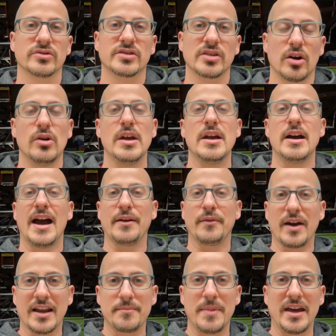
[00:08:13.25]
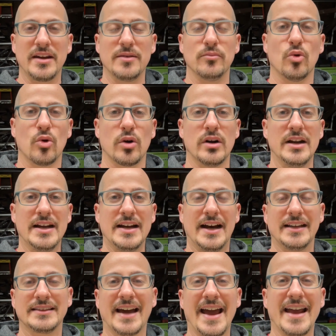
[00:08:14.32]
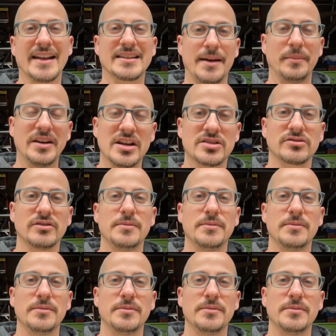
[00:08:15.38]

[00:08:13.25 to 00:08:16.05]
So I recommended more diag time initially,